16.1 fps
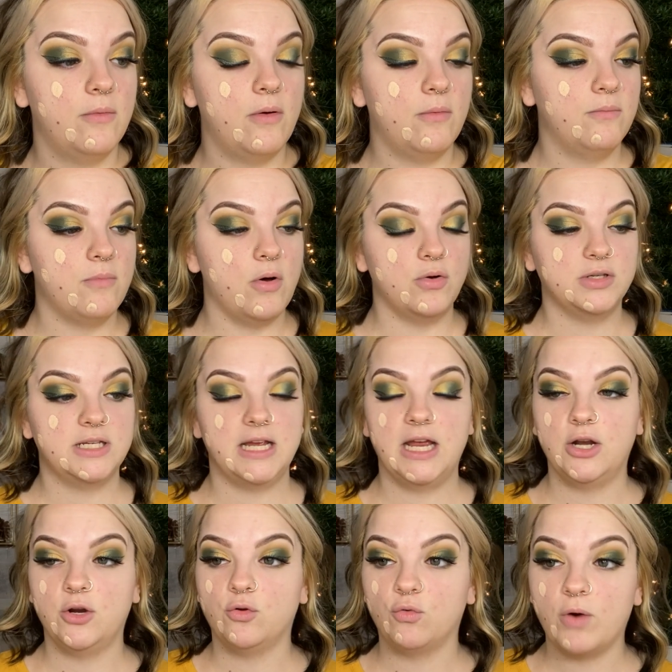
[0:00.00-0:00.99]
most
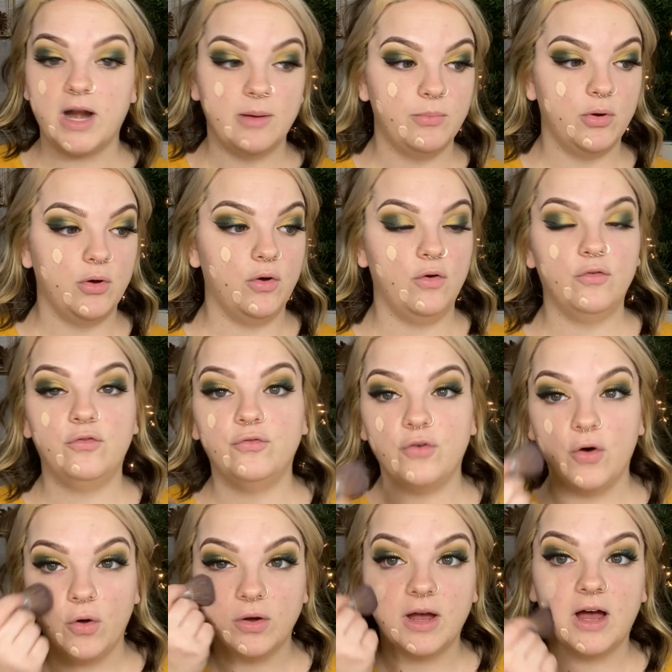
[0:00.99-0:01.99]
incredible
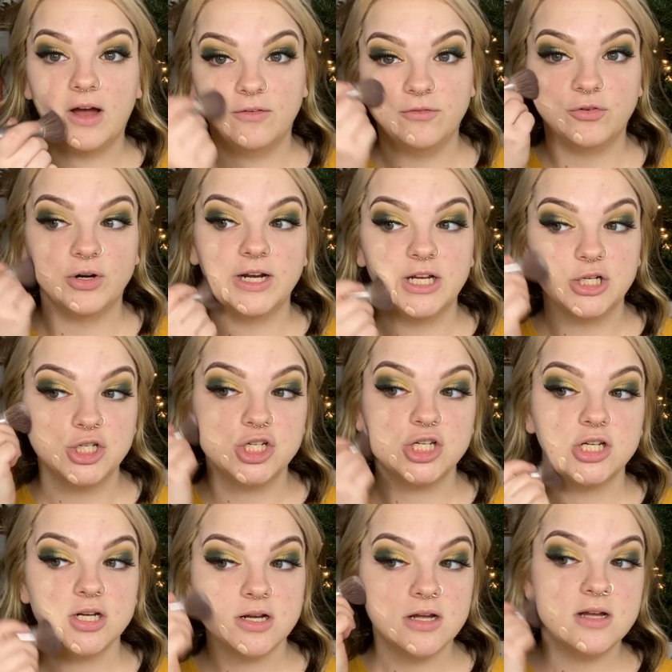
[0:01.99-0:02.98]
full
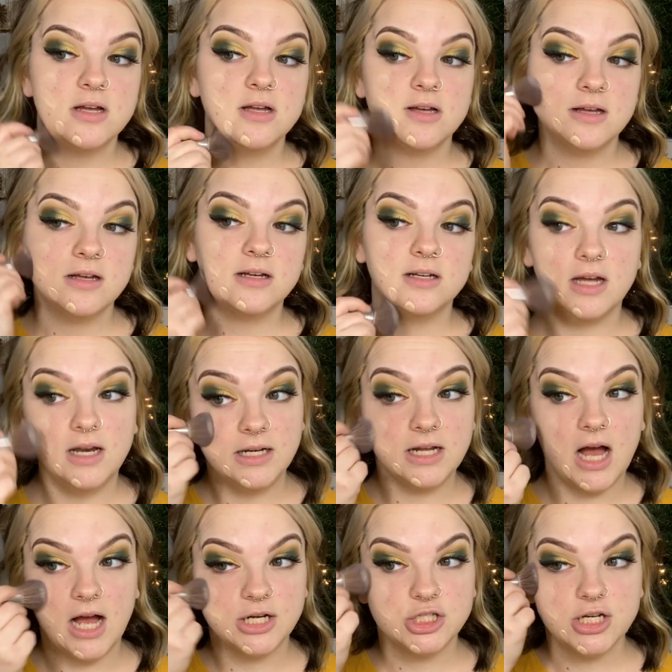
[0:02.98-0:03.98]
coverage
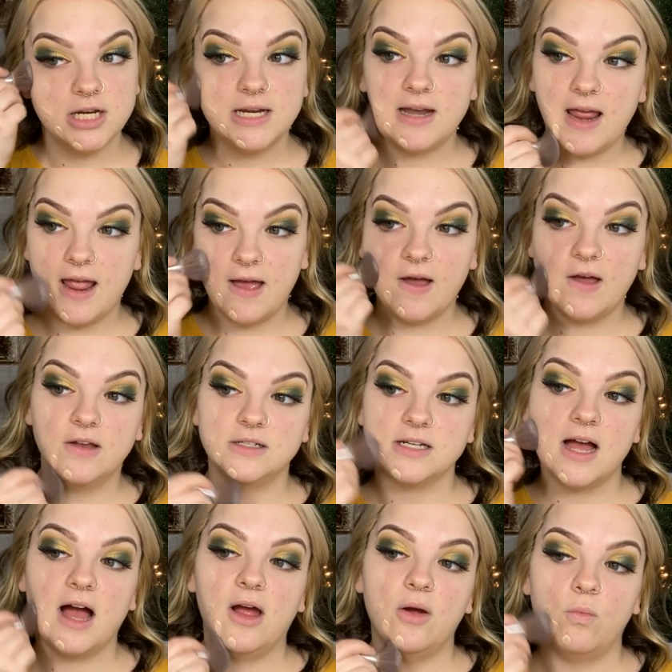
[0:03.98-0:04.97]
concoction. And
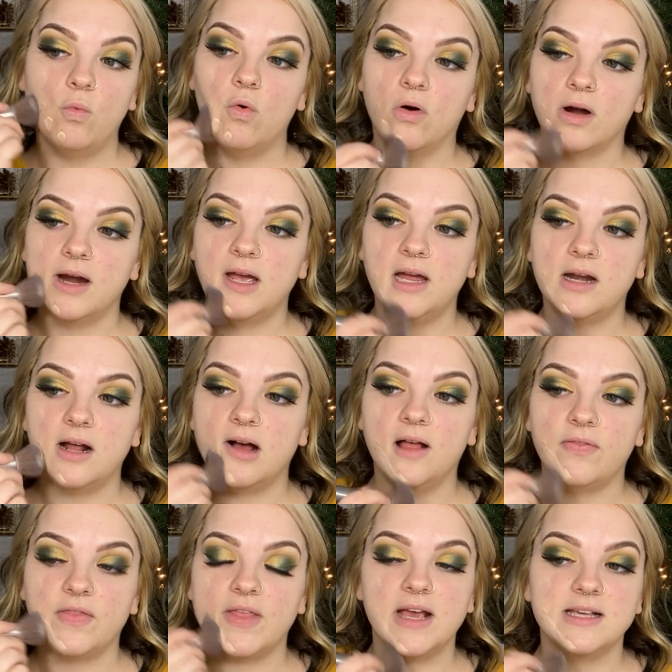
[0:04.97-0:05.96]
I wore it
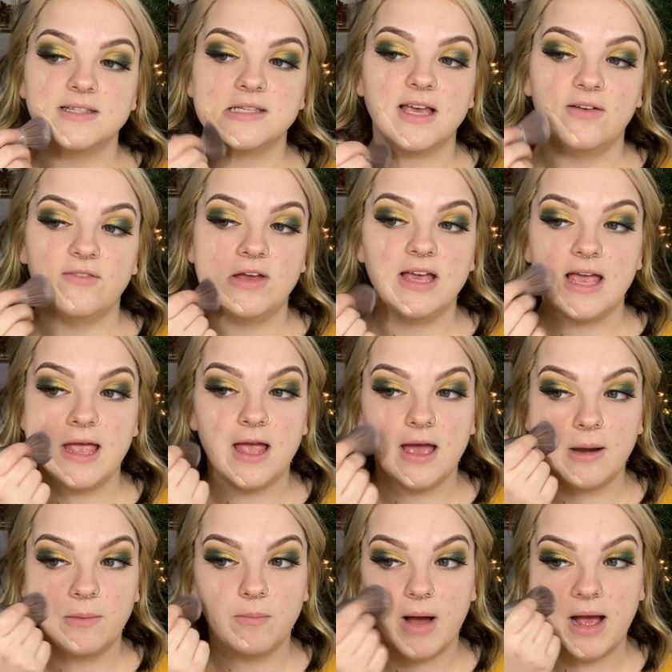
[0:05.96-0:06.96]
on Thanksgiving,
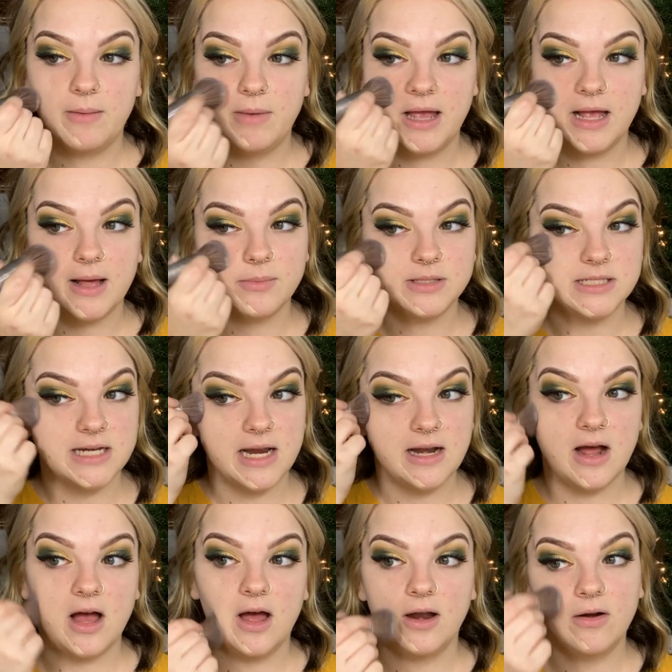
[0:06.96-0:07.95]
and my makeup stayed
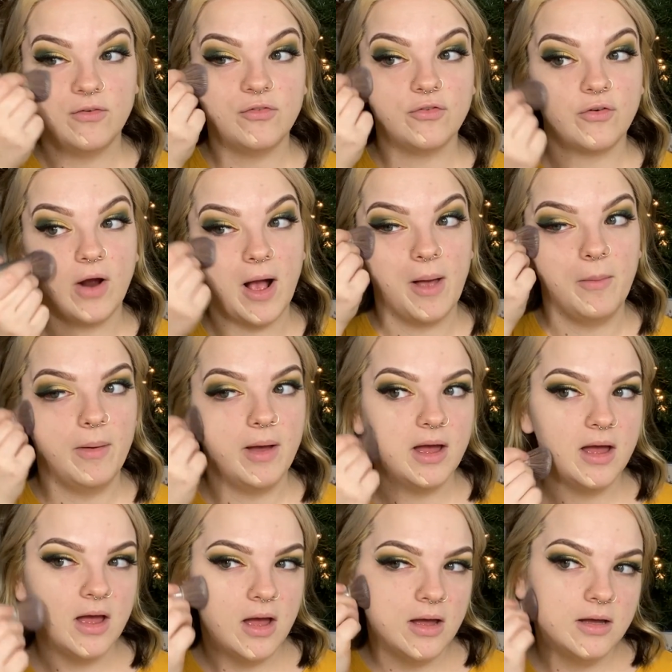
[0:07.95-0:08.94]
on from,
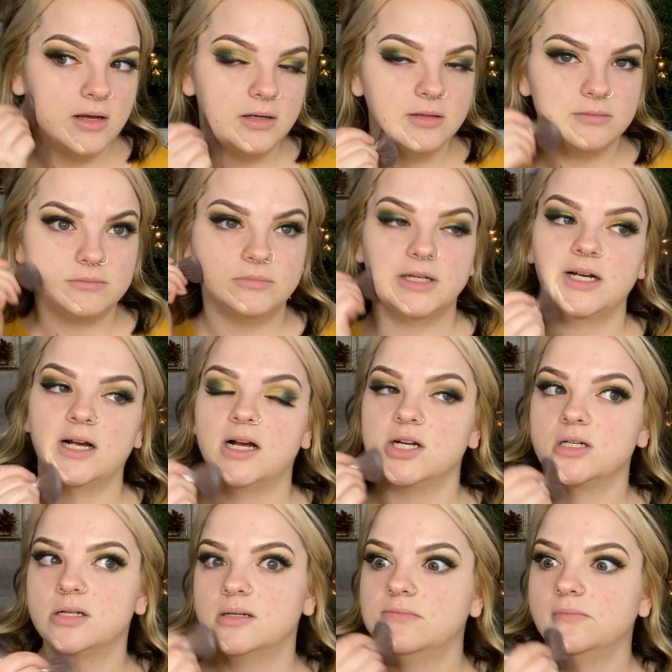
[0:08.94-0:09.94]
oh my
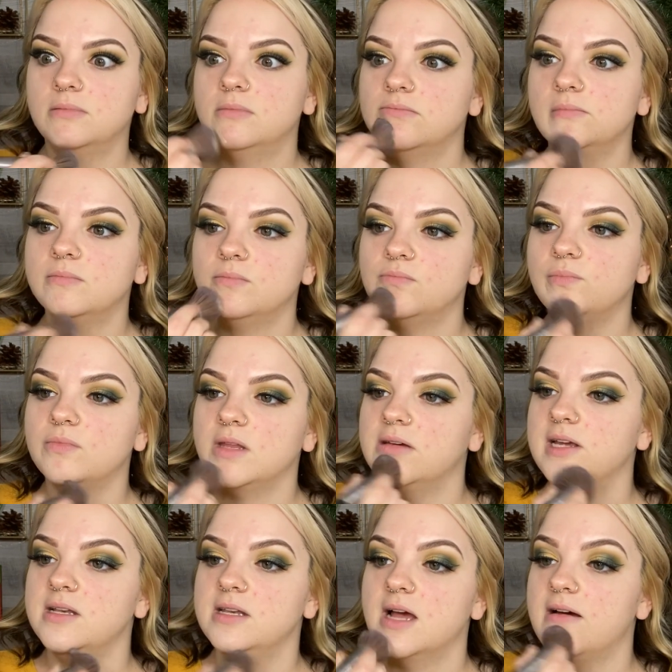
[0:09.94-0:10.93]
gosh,
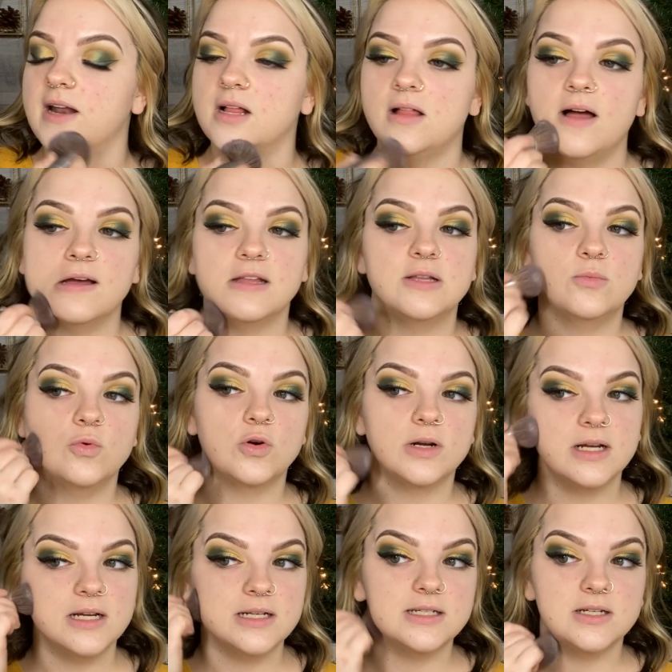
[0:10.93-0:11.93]
like 9 o'clock in the
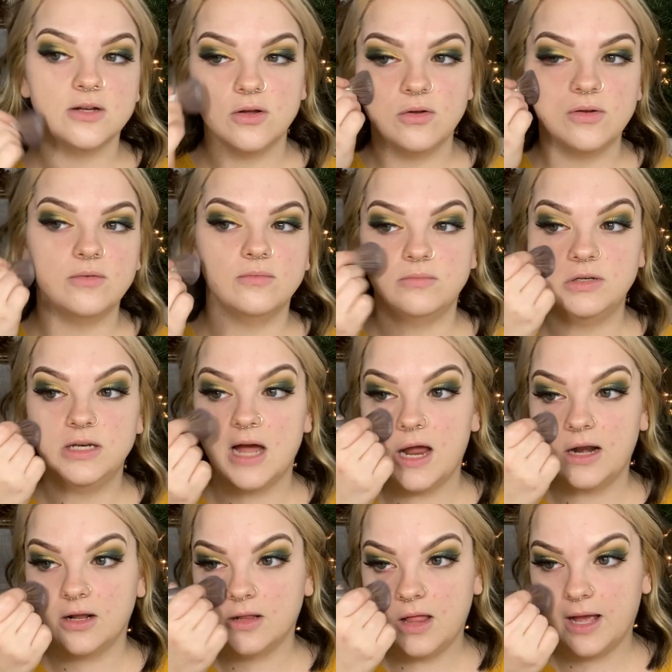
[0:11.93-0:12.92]
morning until
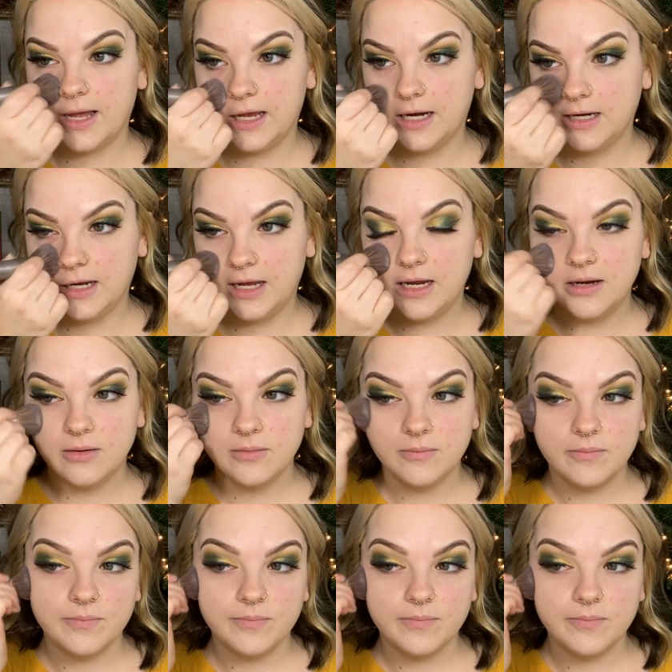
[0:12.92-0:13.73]
9 o'clock at night.